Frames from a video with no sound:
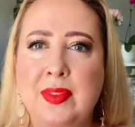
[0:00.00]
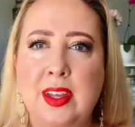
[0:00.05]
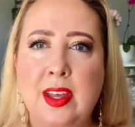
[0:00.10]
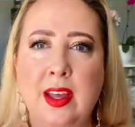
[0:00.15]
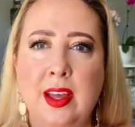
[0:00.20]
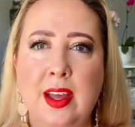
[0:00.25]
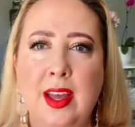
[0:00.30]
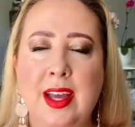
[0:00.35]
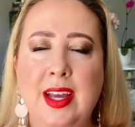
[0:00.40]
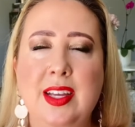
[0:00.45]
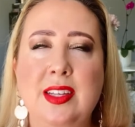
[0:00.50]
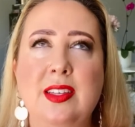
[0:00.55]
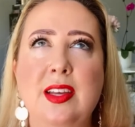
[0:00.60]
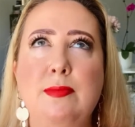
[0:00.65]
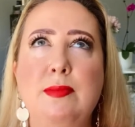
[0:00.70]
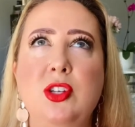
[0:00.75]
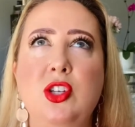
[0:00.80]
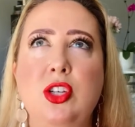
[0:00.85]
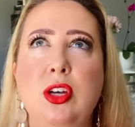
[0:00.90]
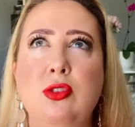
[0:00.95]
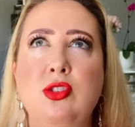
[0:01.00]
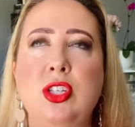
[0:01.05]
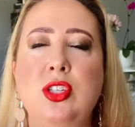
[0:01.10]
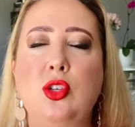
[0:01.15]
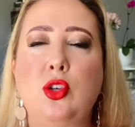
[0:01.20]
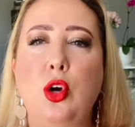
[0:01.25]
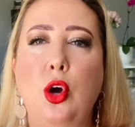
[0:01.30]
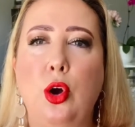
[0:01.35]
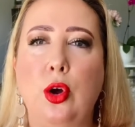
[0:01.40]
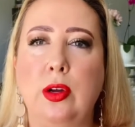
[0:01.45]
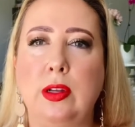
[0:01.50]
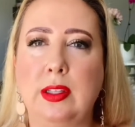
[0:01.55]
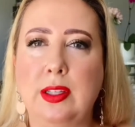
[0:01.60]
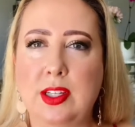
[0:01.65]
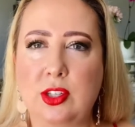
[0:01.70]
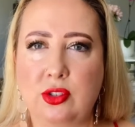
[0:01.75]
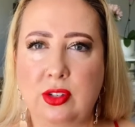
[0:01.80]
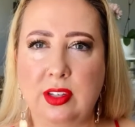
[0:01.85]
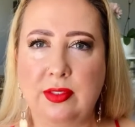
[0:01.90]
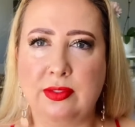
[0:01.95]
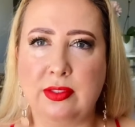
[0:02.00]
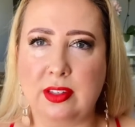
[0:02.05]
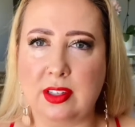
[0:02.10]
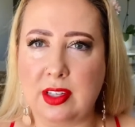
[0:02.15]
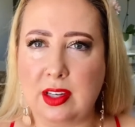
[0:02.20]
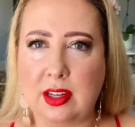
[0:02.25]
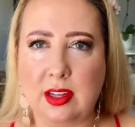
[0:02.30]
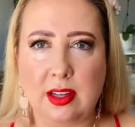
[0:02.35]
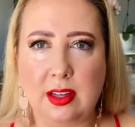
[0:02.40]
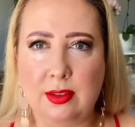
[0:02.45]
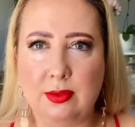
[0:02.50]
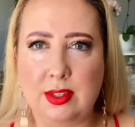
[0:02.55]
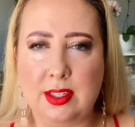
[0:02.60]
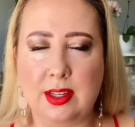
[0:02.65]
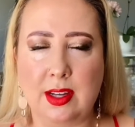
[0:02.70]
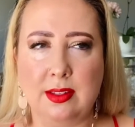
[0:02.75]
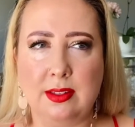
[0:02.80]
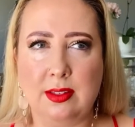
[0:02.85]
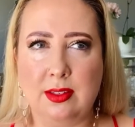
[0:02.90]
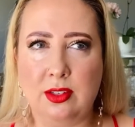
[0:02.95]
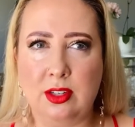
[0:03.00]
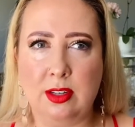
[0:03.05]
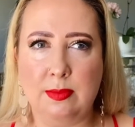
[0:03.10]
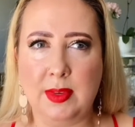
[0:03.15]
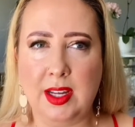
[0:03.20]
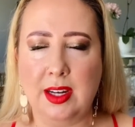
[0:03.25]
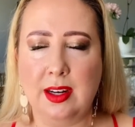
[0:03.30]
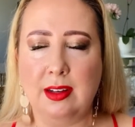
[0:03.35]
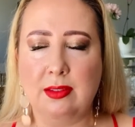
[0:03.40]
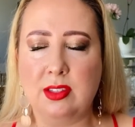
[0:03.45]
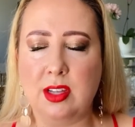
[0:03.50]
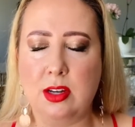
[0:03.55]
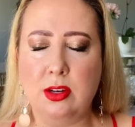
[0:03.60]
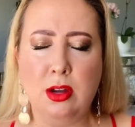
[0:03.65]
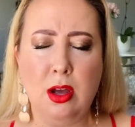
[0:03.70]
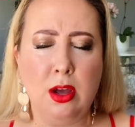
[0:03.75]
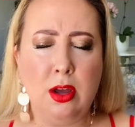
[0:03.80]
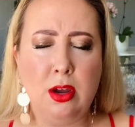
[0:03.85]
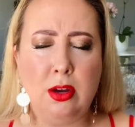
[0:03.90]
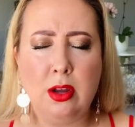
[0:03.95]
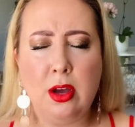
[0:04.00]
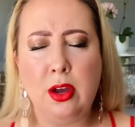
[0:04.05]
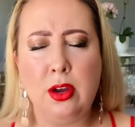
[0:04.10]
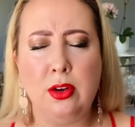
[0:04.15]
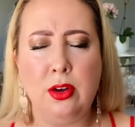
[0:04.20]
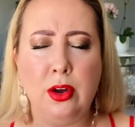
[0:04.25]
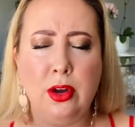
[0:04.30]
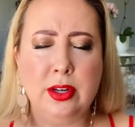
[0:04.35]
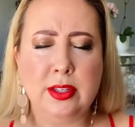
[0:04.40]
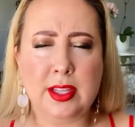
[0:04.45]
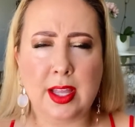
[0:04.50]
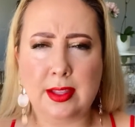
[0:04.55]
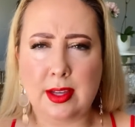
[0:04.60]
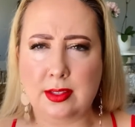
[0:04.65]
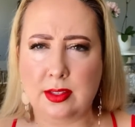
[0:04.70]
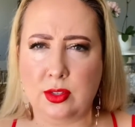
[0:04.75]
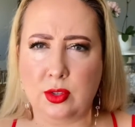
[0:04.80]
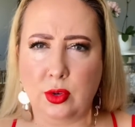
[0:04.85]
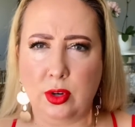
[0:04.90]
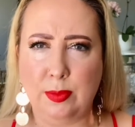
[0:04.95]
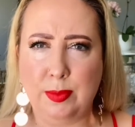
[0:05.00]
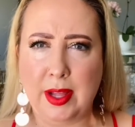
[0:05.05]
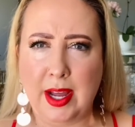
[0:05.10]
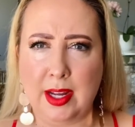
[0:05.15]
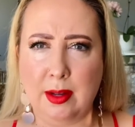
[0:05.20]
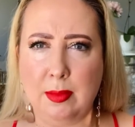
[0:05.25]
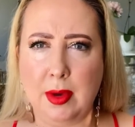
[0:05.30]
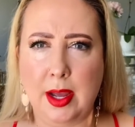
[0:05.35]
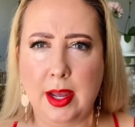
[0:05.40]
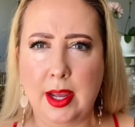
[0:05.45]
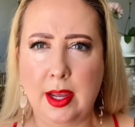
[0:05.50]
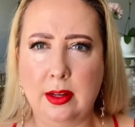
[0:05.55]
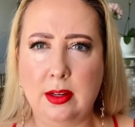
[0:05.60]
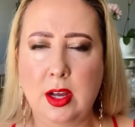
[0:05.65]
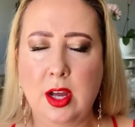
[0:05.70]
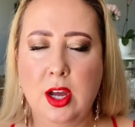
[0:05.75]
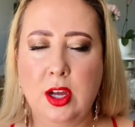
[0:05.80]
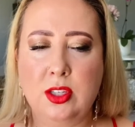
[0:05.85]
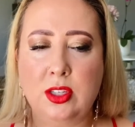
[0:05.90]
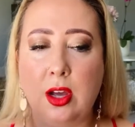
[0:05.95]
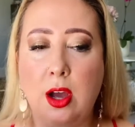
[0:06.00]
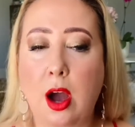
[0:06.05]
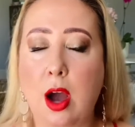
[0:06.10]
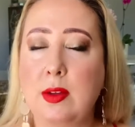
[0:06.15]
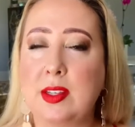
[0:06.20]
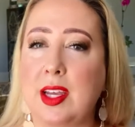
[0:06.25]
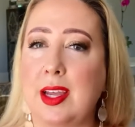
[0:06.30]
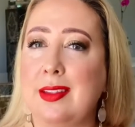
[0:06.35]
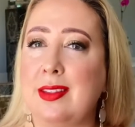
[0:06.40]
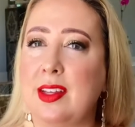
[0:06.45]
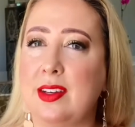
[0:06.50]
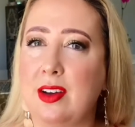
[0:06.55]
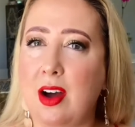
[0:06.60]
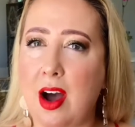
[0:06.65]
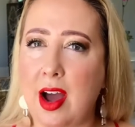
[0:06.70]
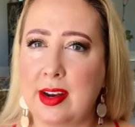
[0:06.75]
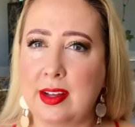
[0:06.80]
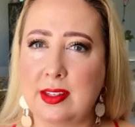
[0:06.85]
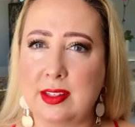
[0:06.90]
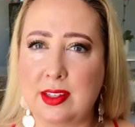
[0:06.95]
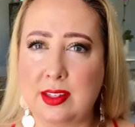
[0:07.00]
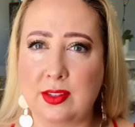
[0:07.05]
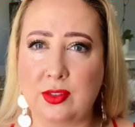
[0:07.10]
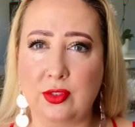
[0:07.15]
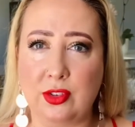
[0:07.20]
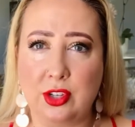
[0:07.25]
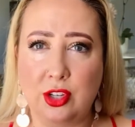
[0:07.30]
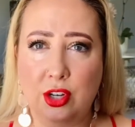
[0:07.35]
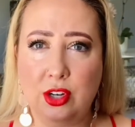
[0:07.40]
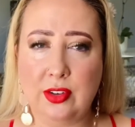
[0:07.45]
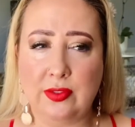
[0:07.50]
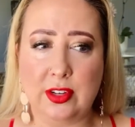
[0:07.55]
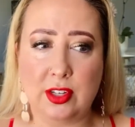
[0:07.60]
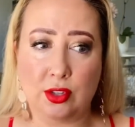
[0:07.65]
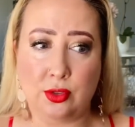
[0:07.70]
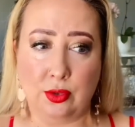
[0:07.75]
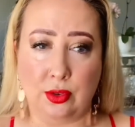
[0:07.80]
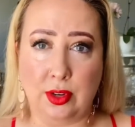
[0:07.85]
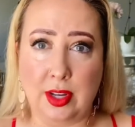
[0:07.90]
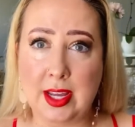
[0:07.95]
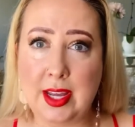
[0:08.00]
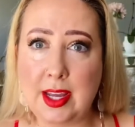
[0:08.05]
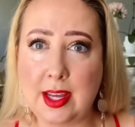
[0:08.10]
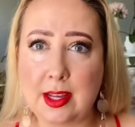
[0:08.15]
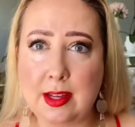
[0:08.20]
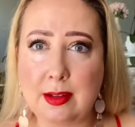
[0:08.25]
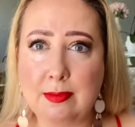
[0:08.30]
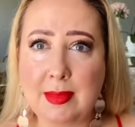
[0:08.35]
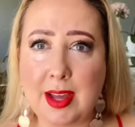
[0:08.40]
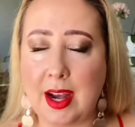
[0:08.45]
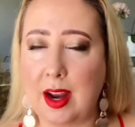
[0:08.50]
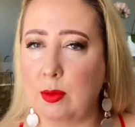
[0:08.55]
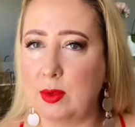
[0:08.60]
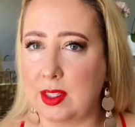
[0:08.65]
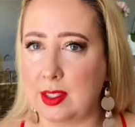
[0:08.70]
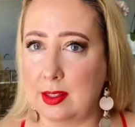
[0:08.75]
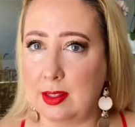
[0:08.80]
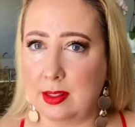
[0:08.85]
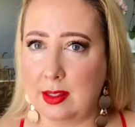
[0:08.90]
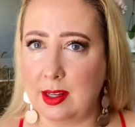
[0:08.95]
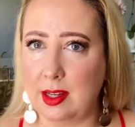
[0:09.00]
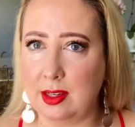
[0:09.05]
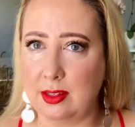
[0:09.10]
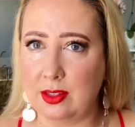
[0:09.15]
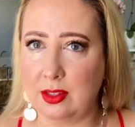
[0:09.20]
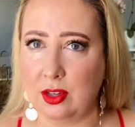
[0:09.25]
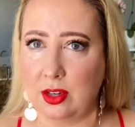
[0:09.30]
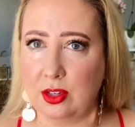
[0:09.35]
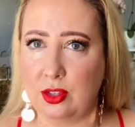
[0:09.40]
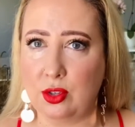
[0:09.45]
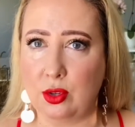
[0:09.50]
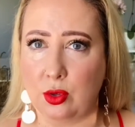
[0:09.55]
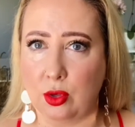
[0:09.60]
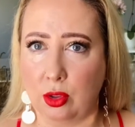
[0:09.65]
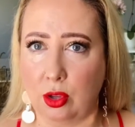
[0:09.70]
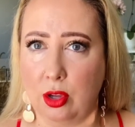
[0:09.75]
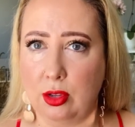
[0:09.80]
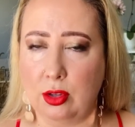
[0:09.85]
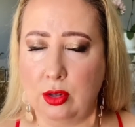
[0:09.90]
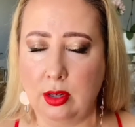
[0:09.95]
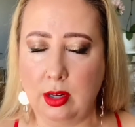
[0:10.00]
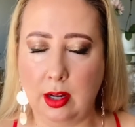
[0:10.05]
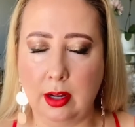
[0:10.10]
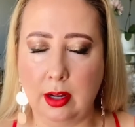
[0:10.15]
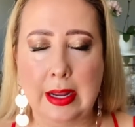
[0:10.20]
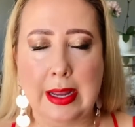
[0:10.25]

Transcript: He's like, Michelle, just go. Literally for a year, he was saying this to me. And I was like, no, because I had that story playing in my head. So I was getting the guidance through the universe, through him, and I wasn't listening. So it took a lot longer.